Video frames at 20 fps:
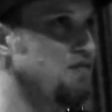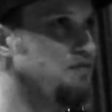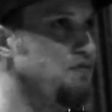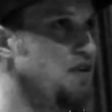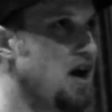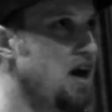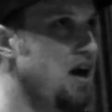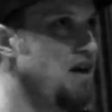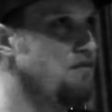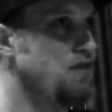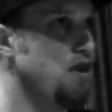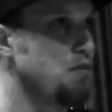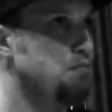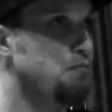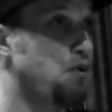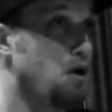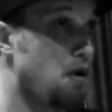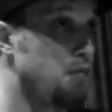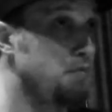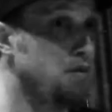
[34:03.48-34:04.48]
5 and
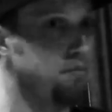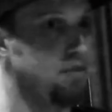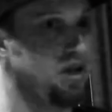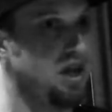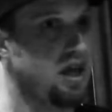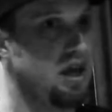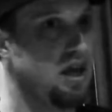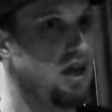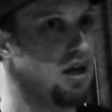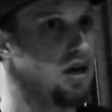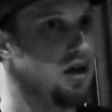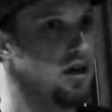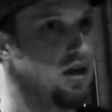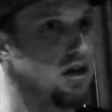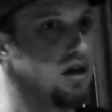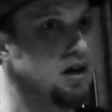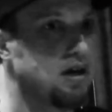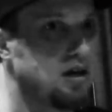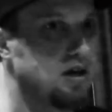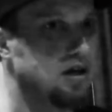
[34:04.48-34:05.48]
probably
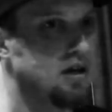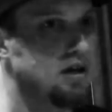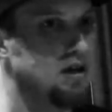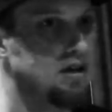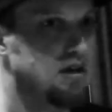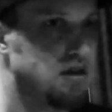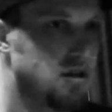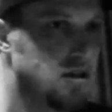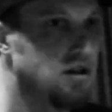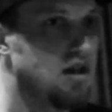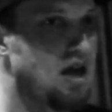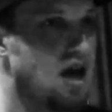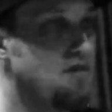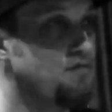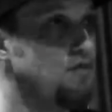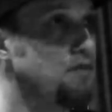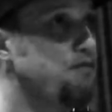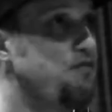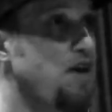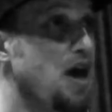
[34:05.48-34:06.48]
have a
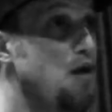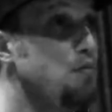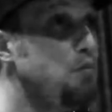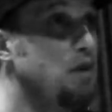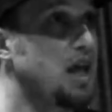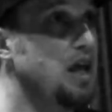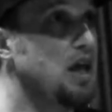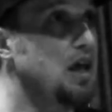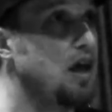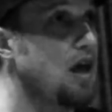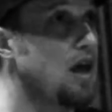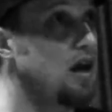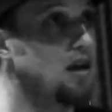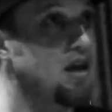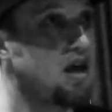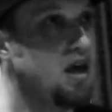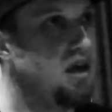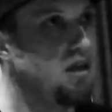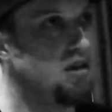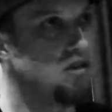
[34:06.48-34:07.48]
family and
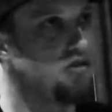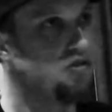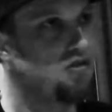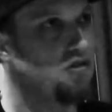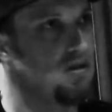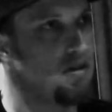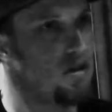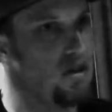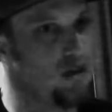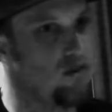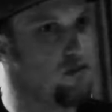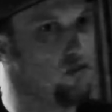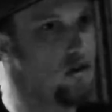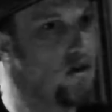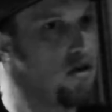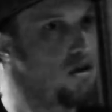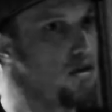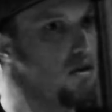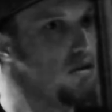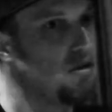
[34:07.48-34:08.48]
kids.
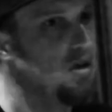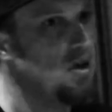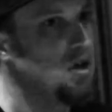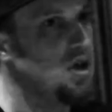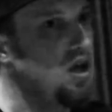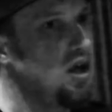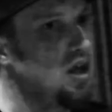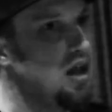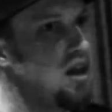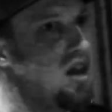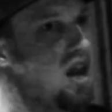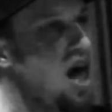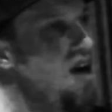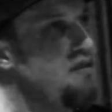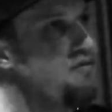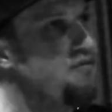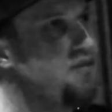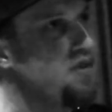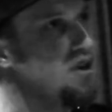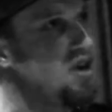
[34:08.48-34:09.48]
So
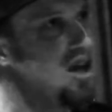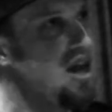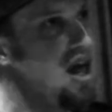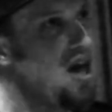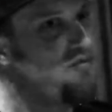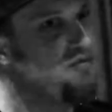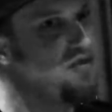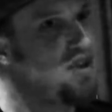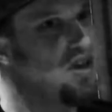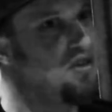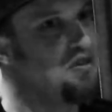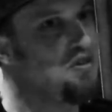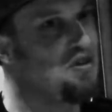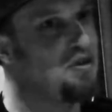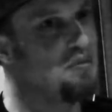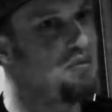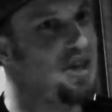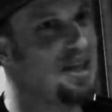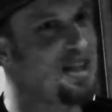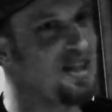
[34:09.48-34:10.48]
life tends to
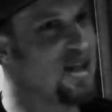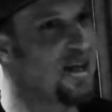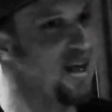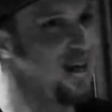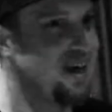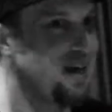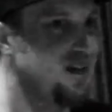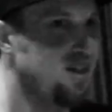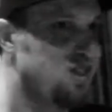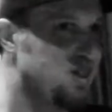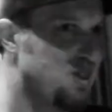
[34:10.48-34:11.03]
be the